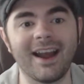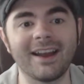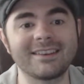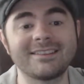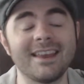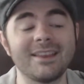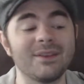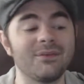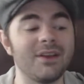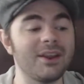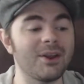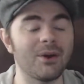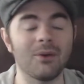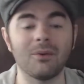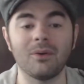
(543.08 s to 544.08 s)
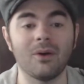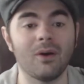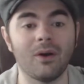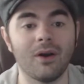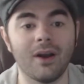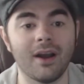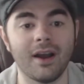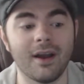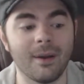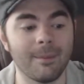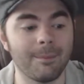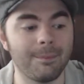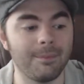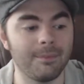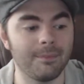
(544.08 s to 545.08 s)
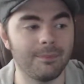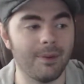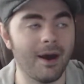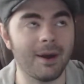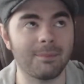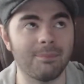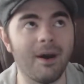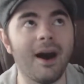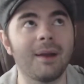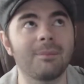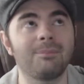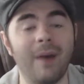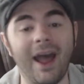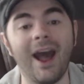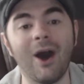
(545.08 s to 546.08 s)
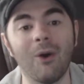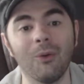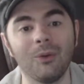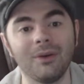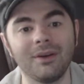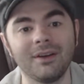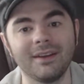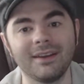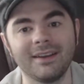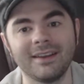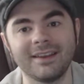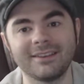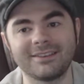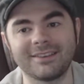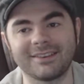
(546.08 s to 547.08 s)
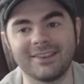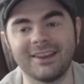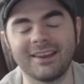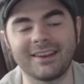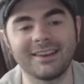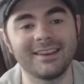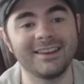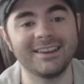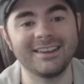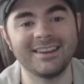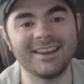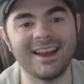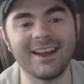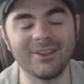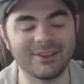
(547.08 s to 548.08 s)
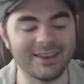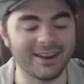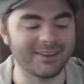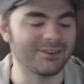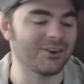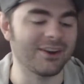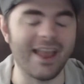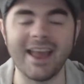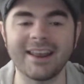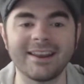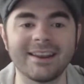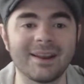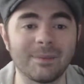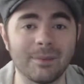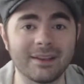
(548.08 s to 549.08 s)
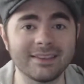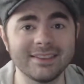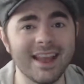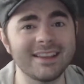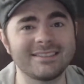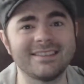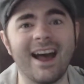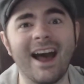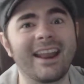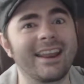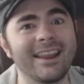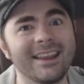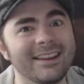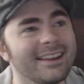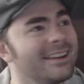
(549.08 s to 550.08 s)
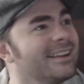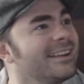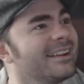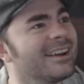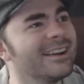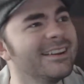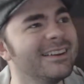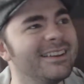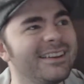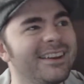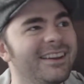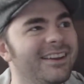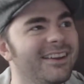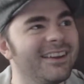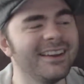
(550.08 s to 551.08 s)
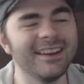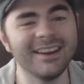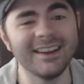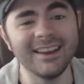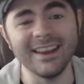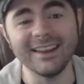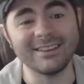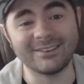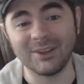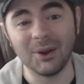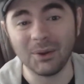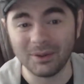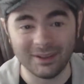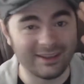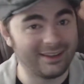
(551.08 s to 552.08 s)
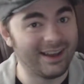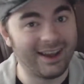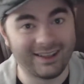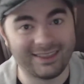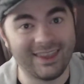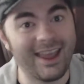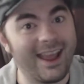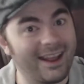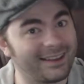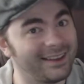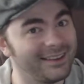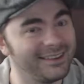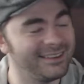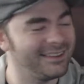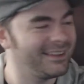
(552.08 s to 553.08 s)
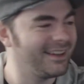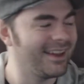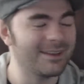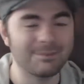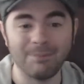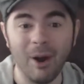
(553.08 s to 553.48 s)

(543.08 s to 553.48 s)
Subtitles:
I said in the video, pot pow. And it's just like, I looked at it during editing and I'm like, that's not it. It's totally not that. It's